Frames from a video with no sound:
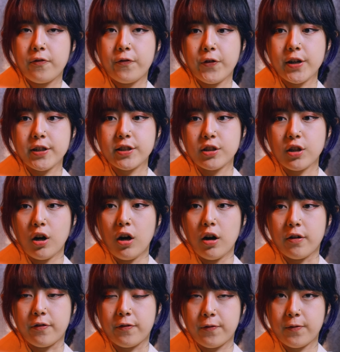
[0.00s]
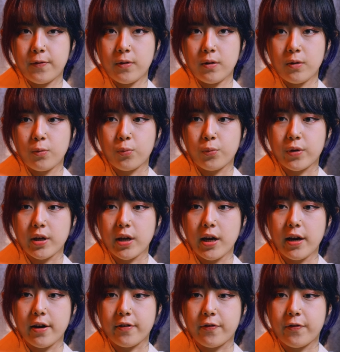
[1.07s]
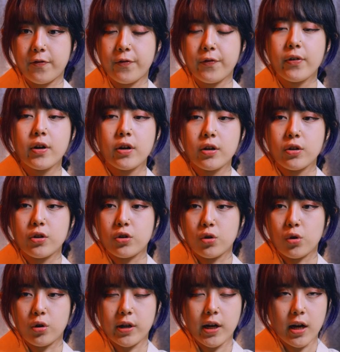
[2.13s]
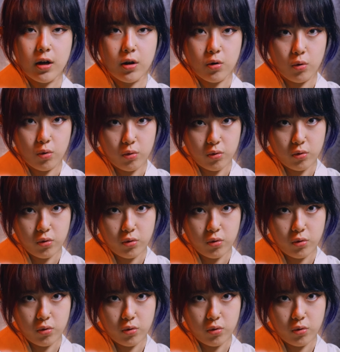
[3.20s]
First off, we have YogaGlo.